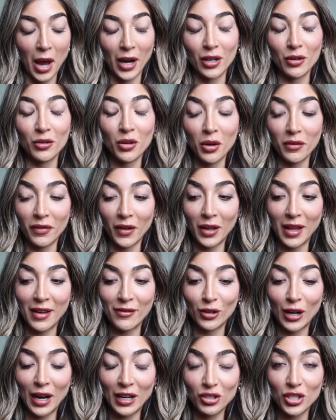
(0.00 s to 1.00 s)
I don't know if I'll
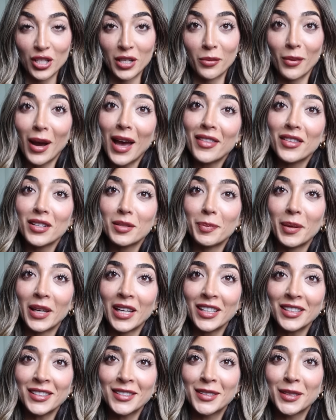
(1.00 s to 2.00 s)
ever actually wear this
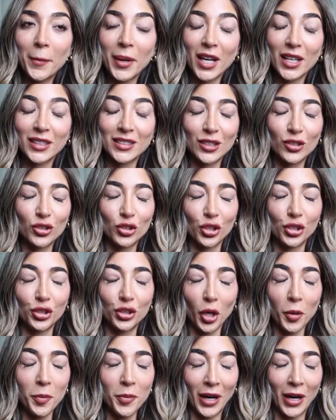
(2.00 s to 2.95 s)
piece because it's just so